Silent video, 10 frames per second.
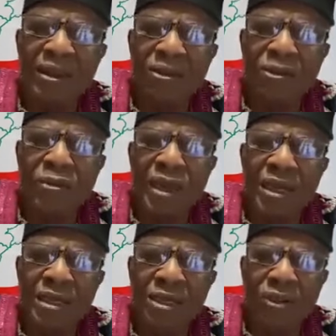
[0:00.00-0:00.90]
group
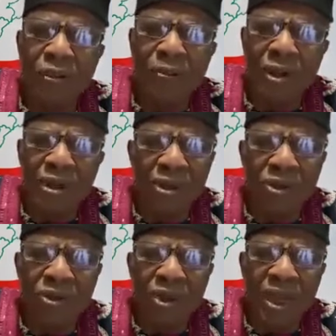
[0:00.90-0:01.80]
that is operating
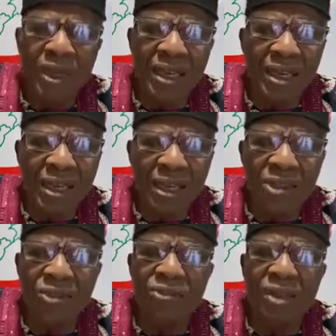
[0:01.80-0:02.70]
under the
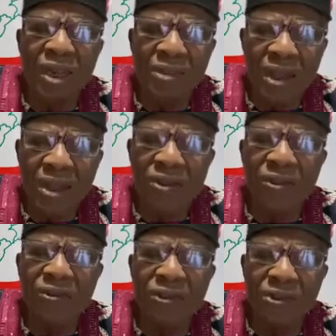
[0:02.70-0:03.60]
aegis of Southern
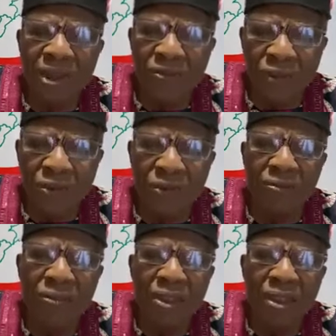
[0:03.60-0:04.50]
Governors Forum.